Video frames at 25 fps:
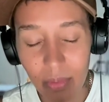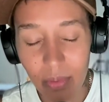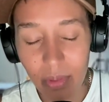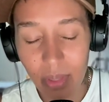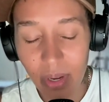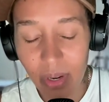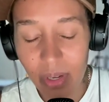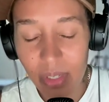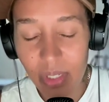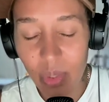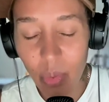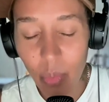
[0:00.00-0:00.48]

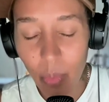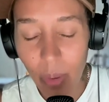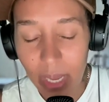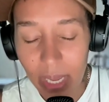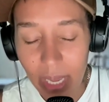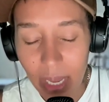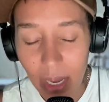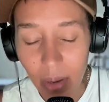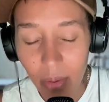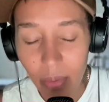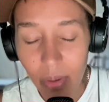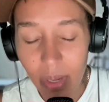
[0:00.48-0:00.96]
There's a
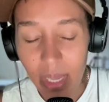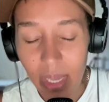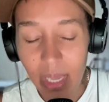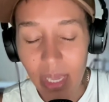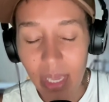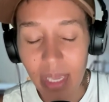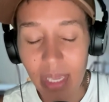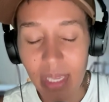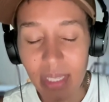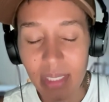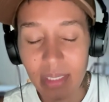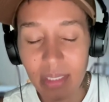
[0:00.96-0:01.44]
way out.
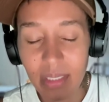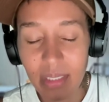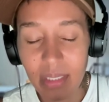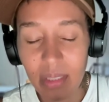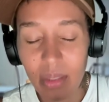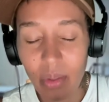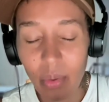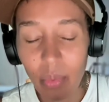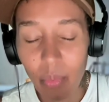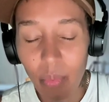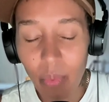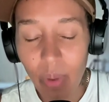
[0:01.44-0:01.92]
It's
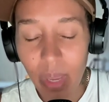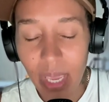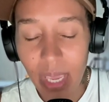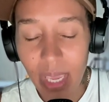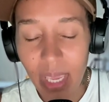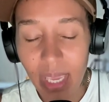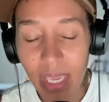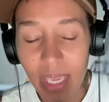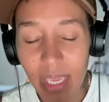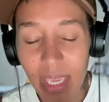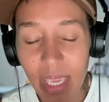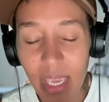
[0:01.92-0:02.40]
the
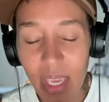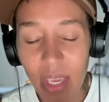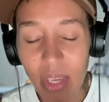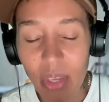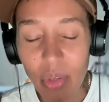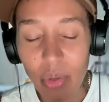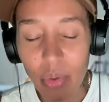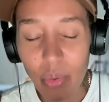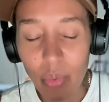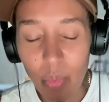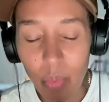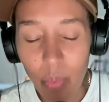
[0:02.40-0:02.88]
way
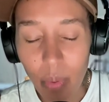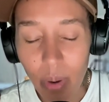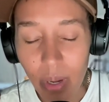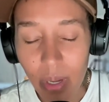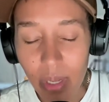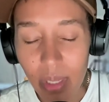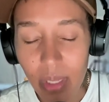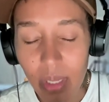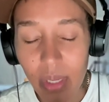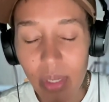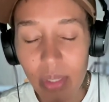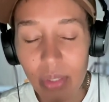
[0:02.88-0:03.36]
you
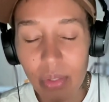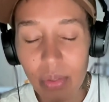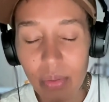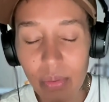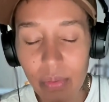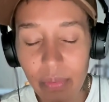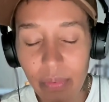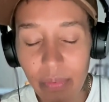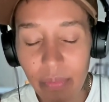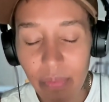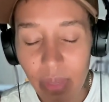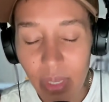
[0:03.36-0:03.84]
want
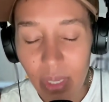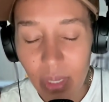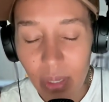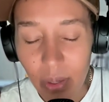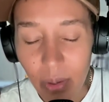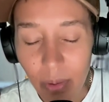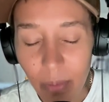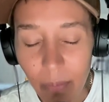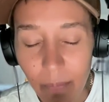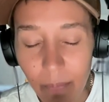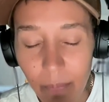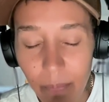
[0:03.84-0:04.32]
to
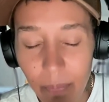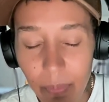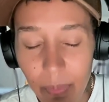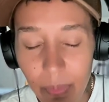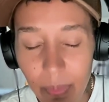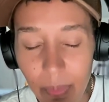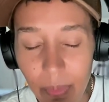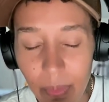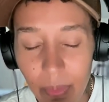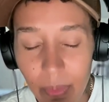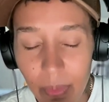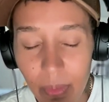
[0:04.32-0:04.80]
feel.
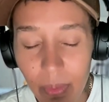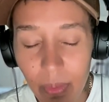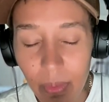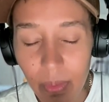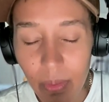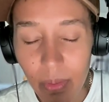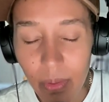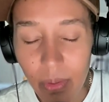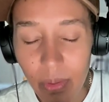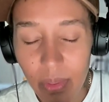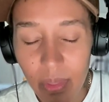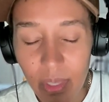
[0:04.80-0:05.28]

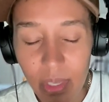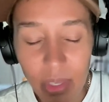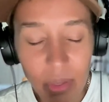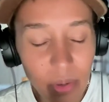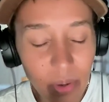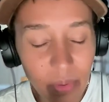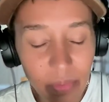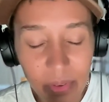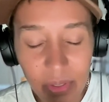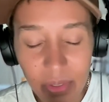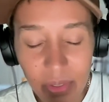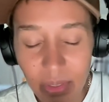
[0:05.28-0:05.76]
The
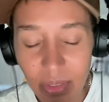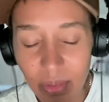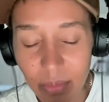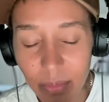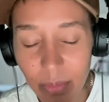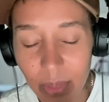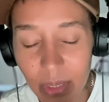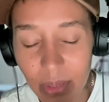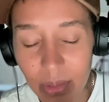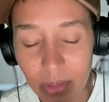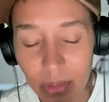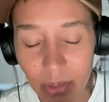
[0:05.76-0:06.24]
universe is
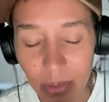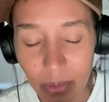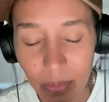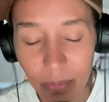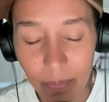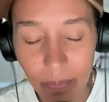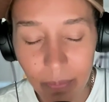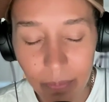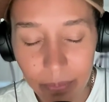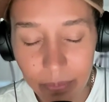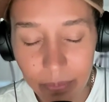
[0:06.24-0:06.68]
mental.